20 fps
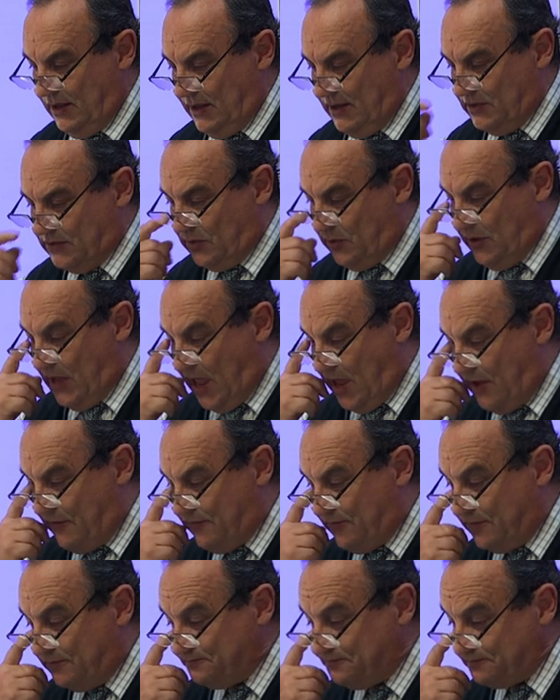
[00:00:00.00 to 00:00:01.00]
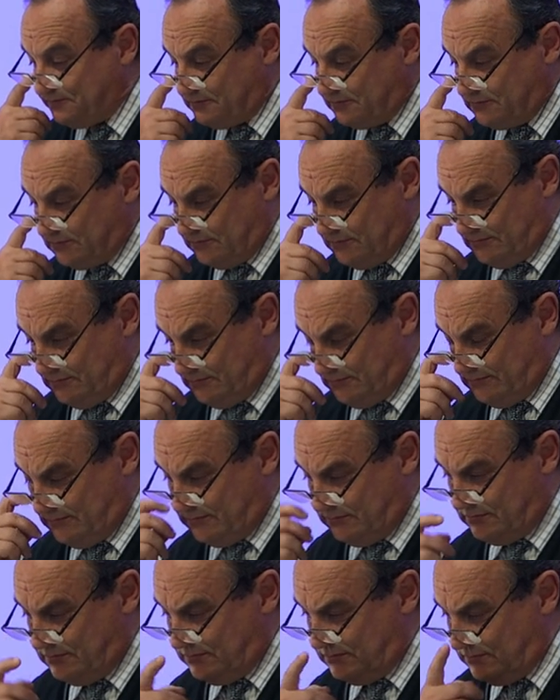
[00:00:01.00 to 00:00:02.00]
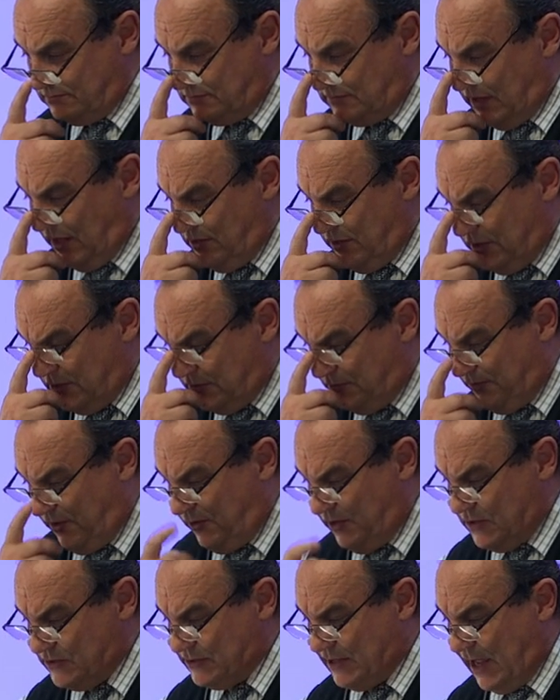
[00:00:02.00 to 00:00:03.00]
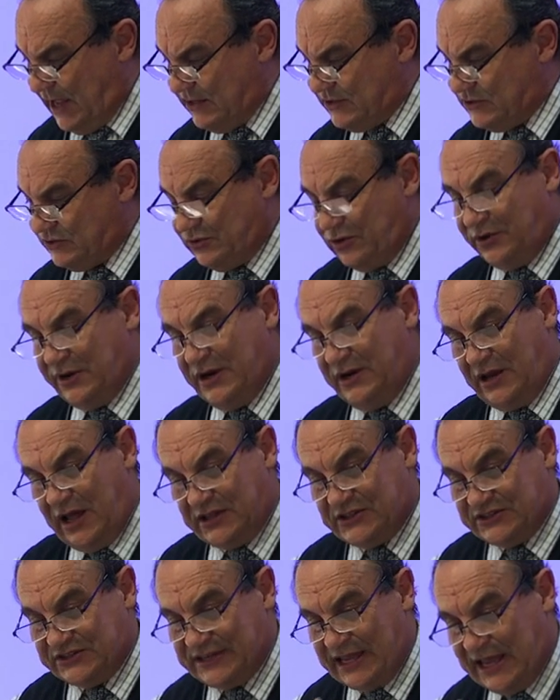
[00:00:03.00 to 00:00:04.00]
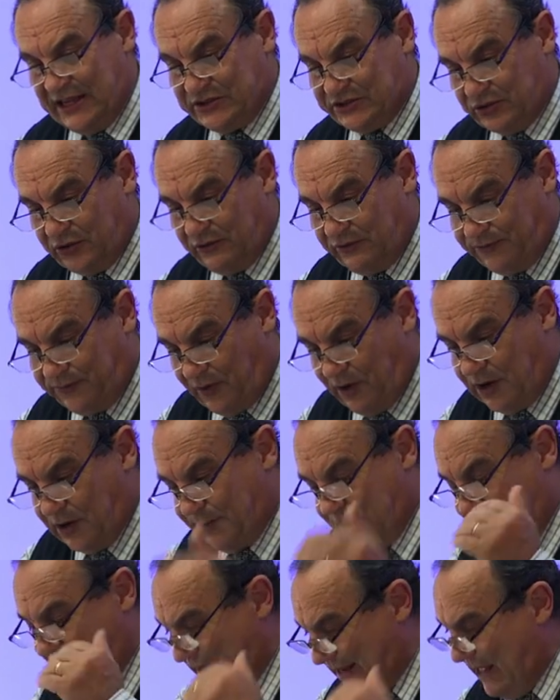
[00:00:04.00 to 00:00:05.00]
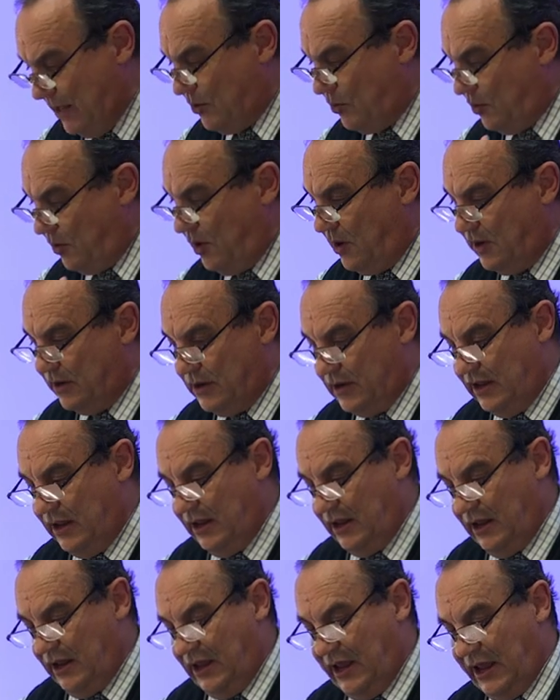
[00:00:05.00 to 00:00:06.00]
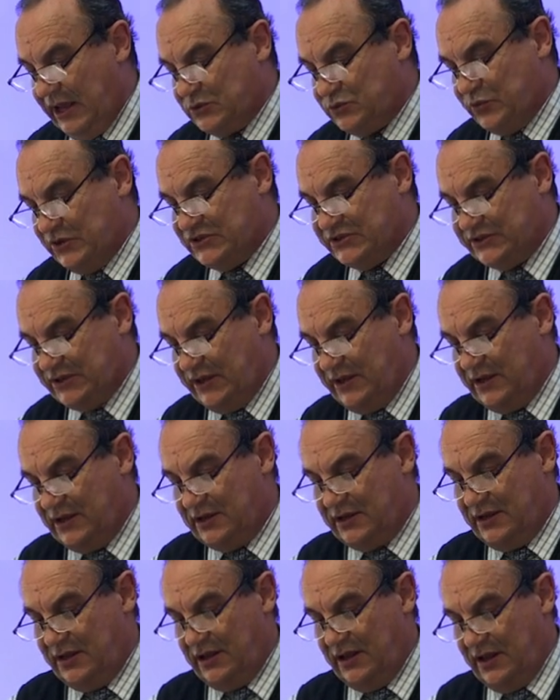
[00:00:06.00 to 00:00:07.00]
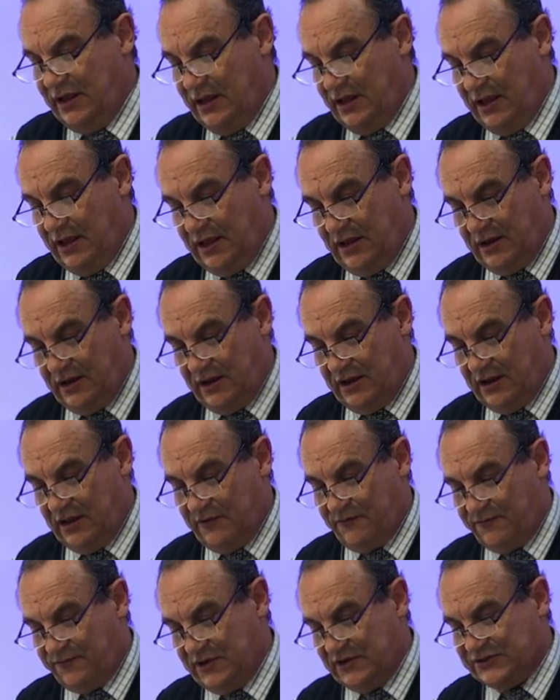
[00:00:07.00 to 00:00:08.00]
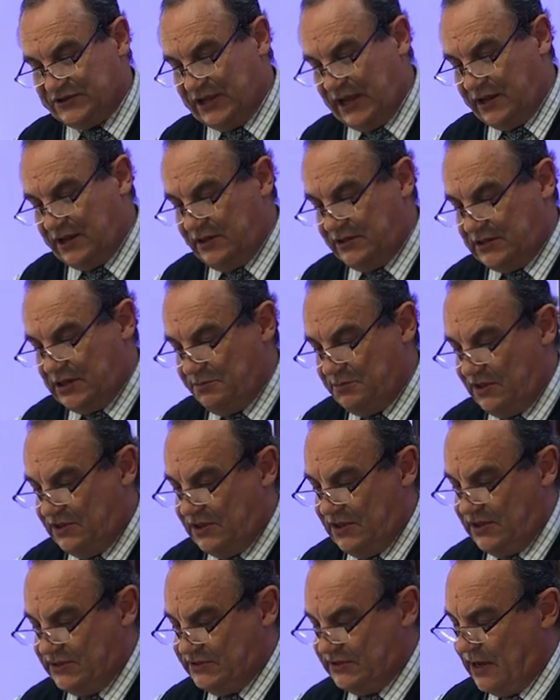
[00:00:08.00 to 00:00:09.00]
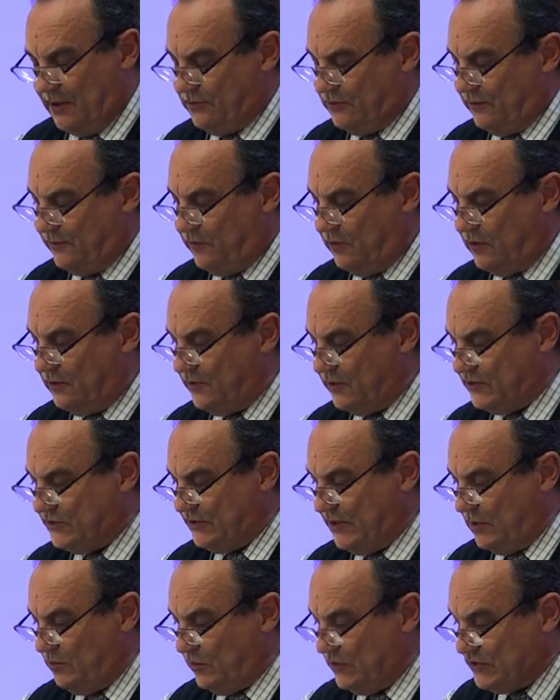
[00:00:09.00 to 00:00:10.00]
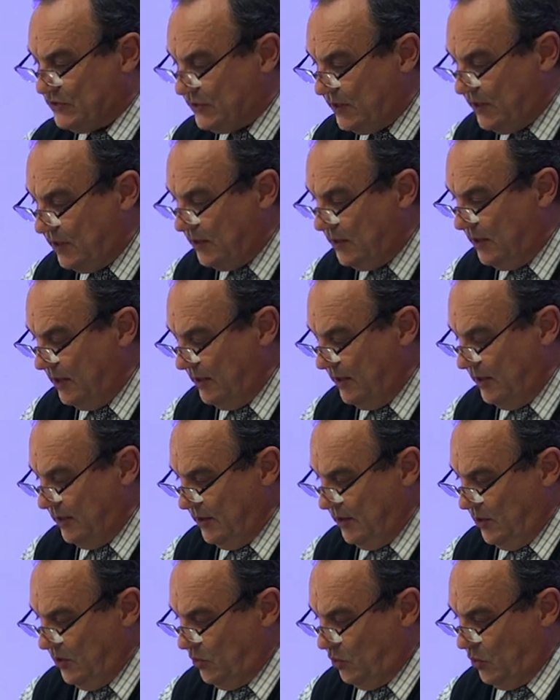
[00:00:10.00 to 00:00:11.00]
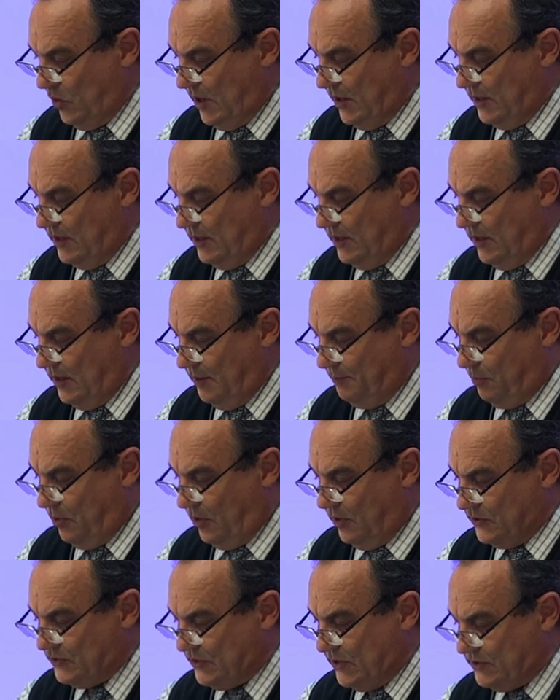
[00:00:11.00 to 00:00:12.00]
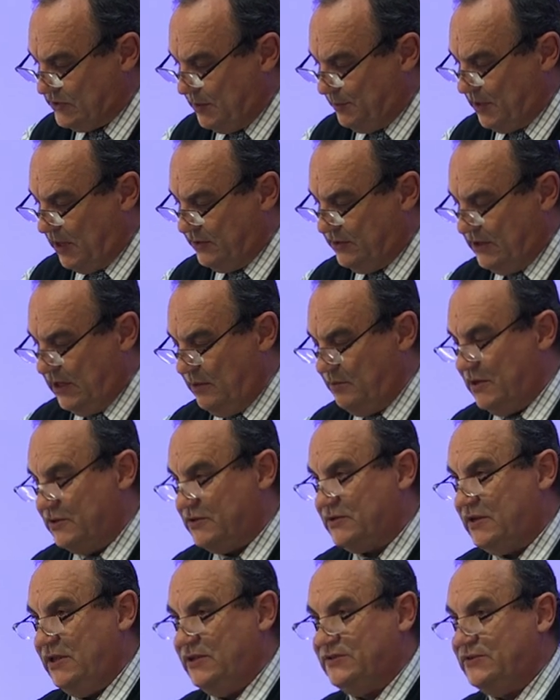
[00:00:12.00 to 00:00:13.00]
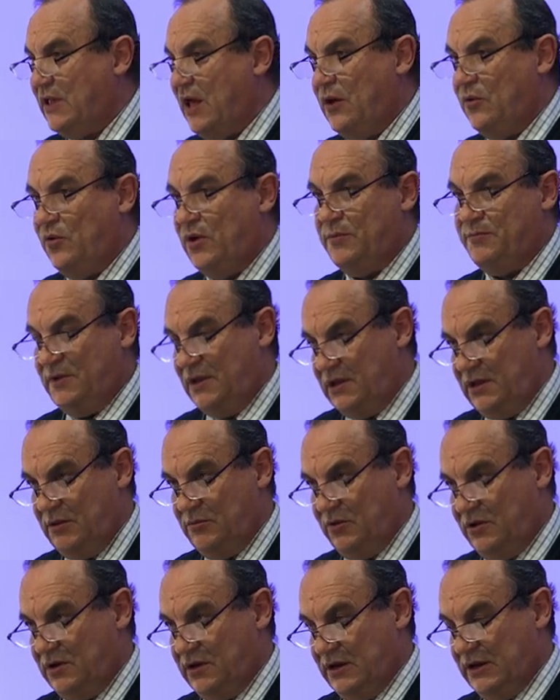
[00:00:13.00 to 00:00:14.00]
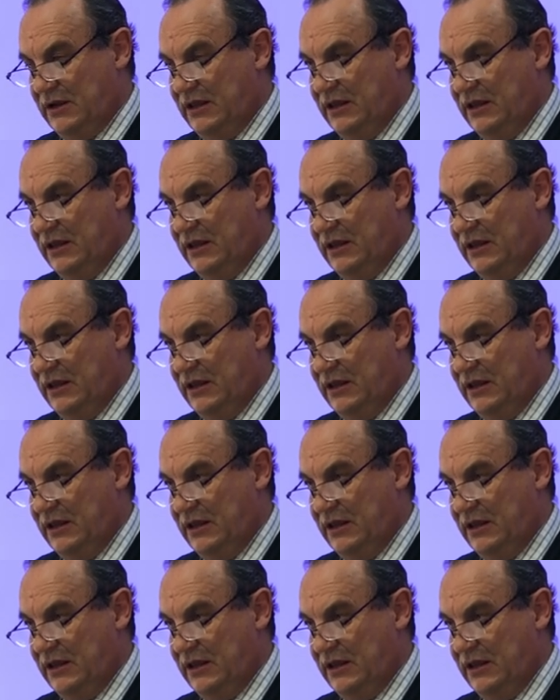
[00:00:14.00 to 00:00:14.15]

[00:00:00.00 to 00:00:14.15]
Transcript: So we have this very sad story, not sad so far, but later on, as we see it in uh, 2 Timothy chapter 4, verse 10, we see what uh, Paul says about Demas. He's not with me anymore.